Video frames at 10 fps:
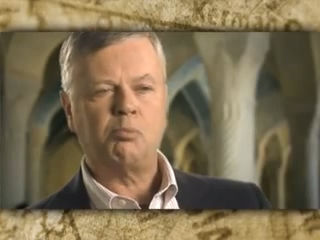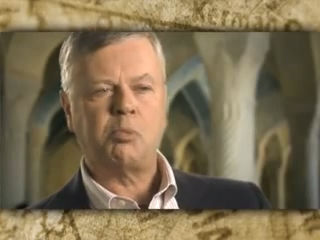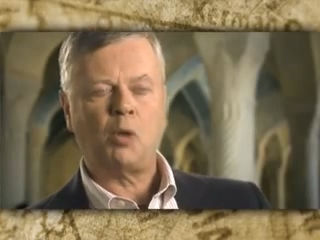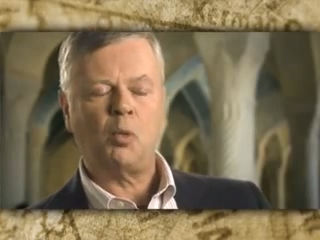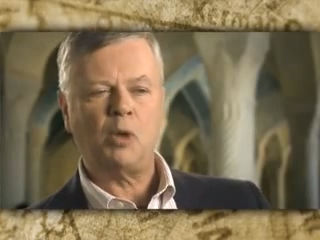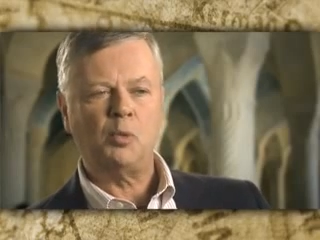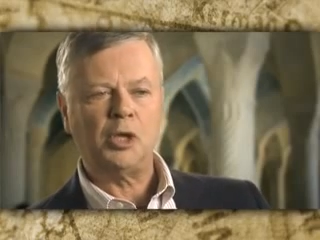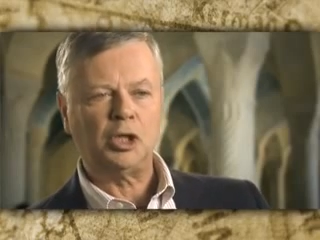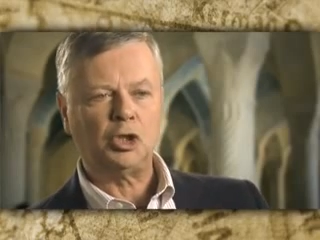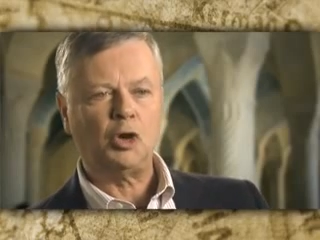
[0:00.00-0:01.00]
But when
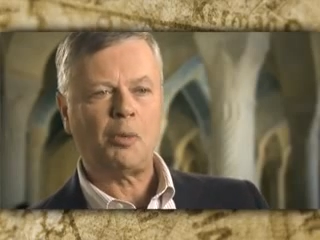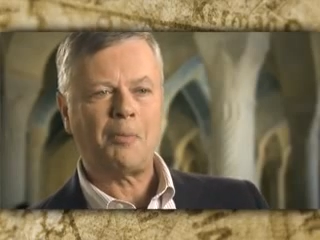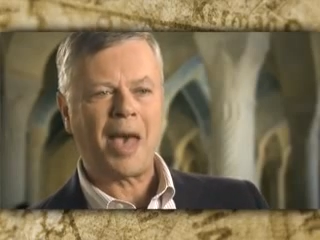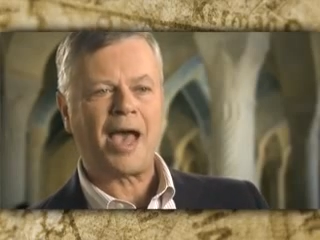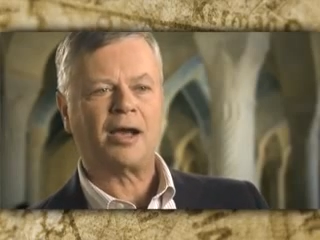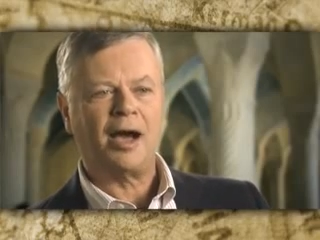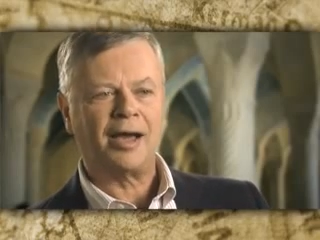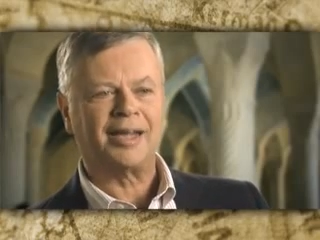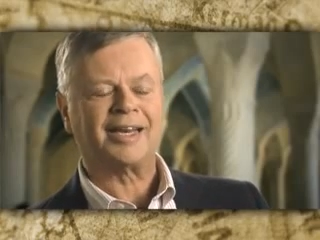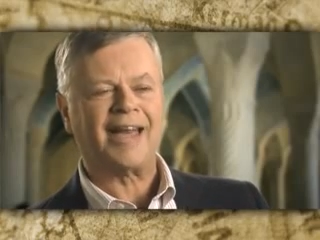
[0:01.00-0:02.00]
we look back on
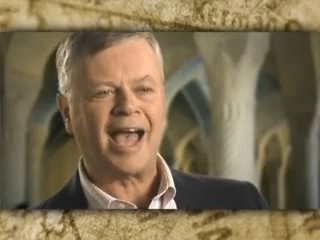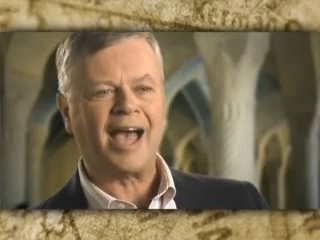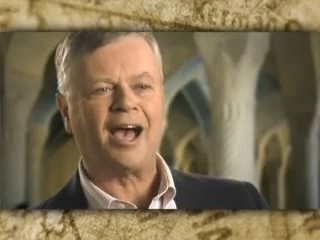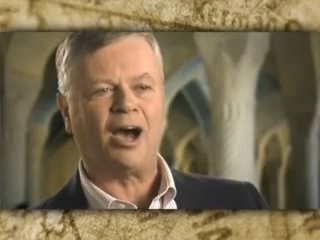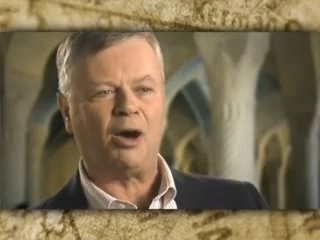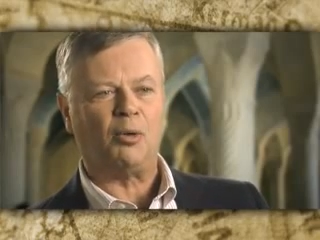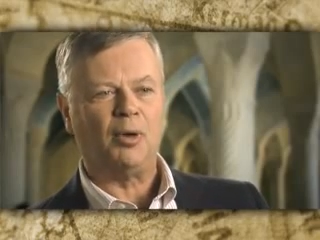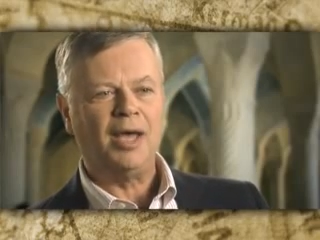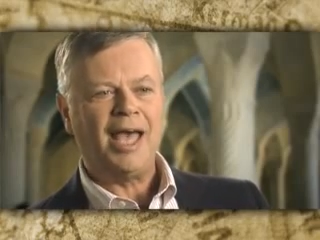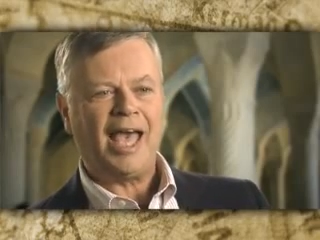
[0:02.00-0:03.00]
it now,
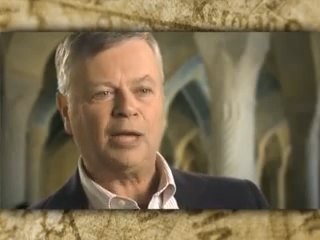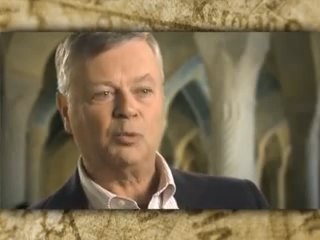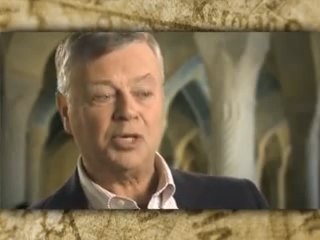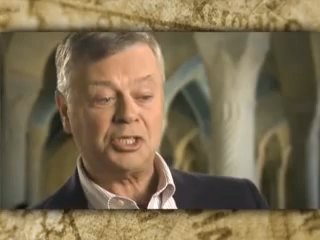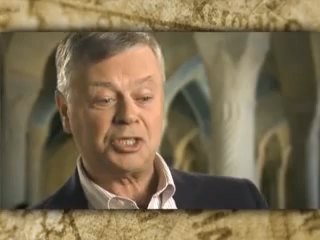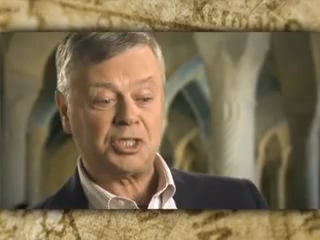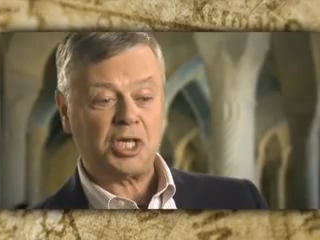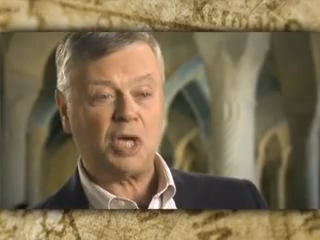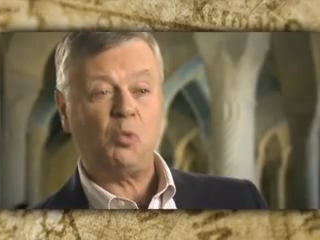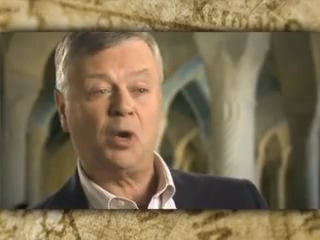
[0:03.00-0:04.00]
and we
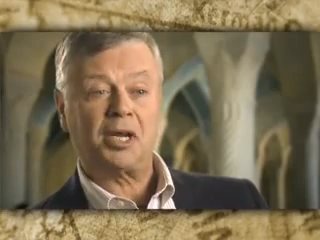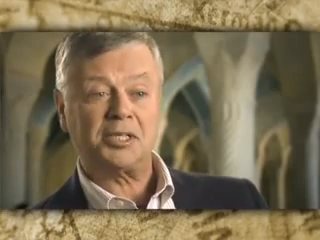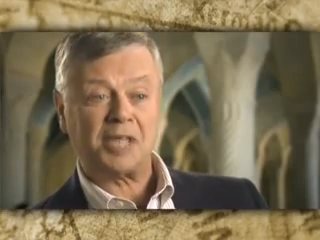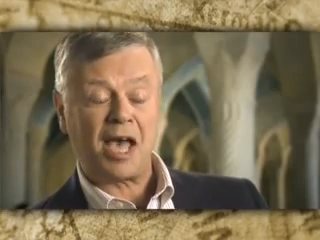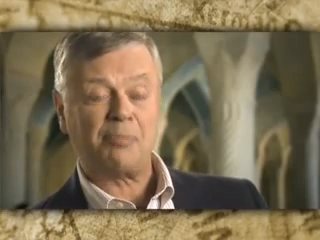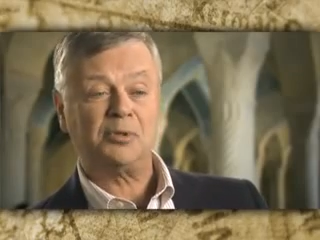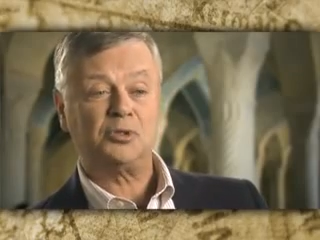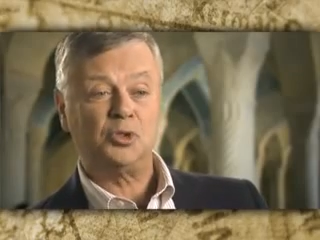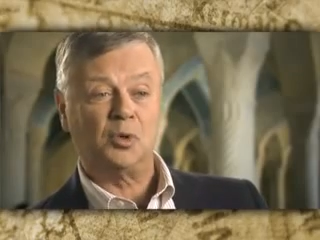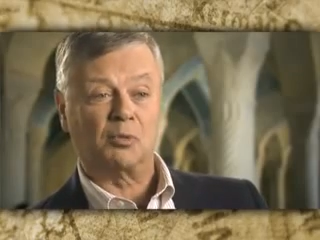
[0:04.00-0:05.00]
see what has happened
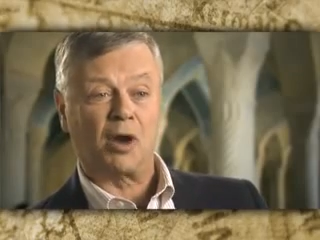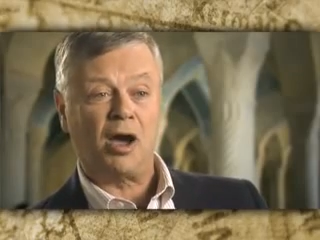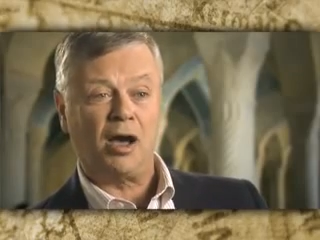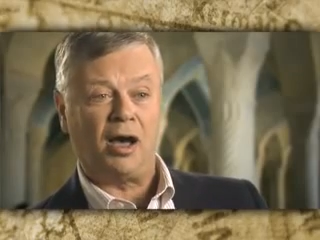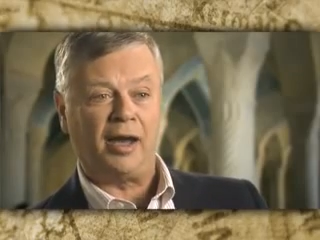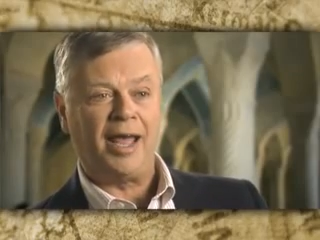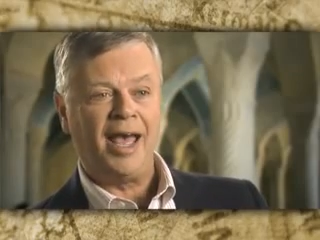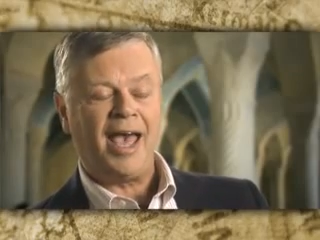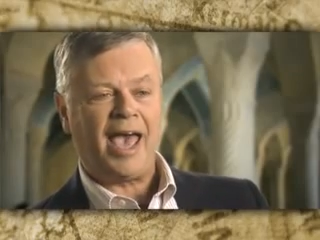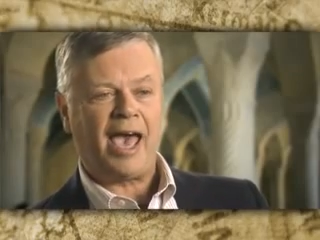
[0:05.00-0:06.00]
to Iran
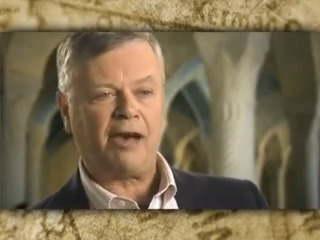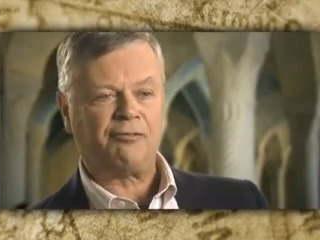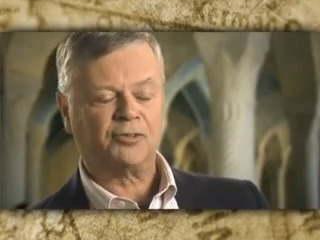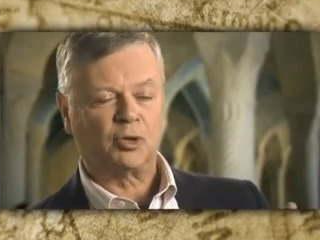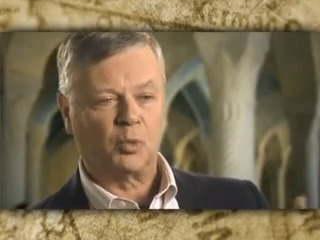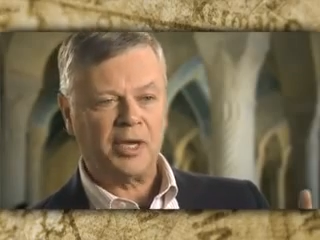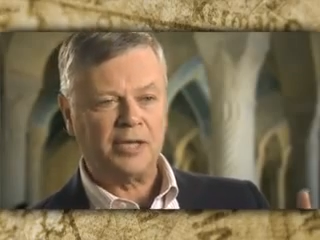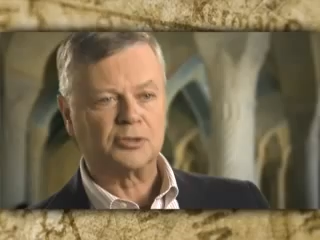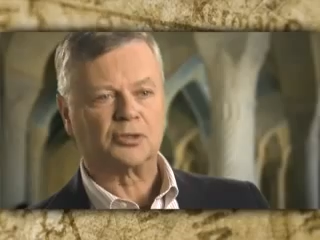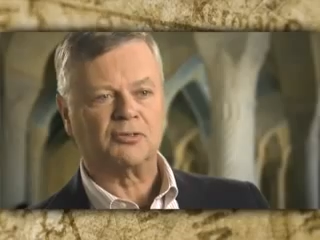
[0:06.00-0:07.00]
after we
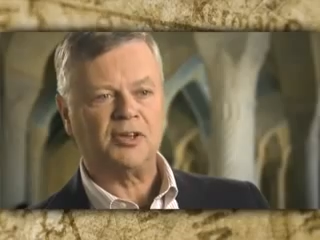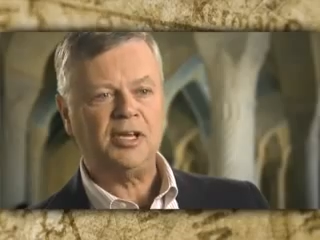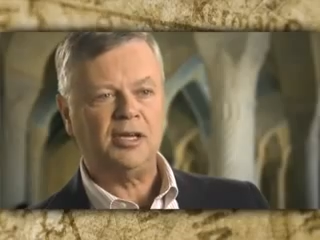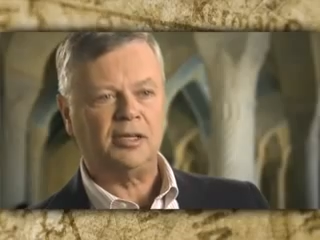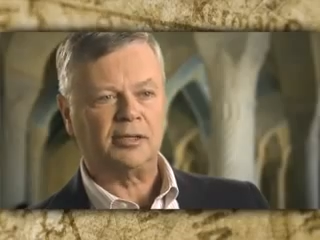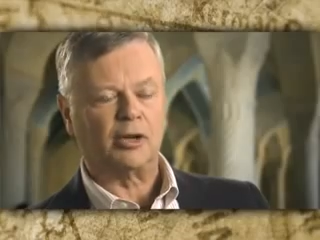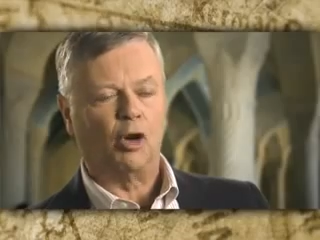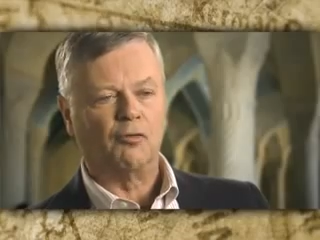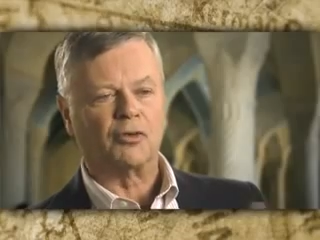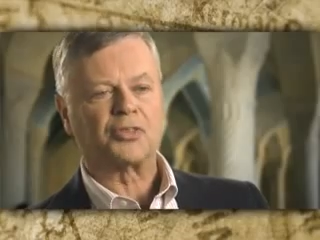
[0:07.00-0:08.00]
intervened and
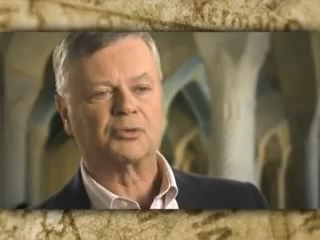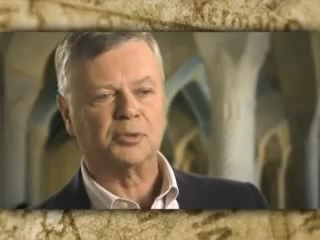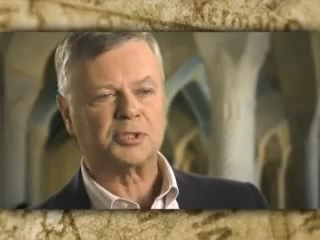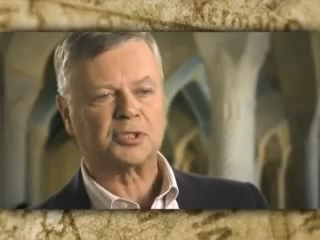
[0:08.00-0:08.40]
overthrew its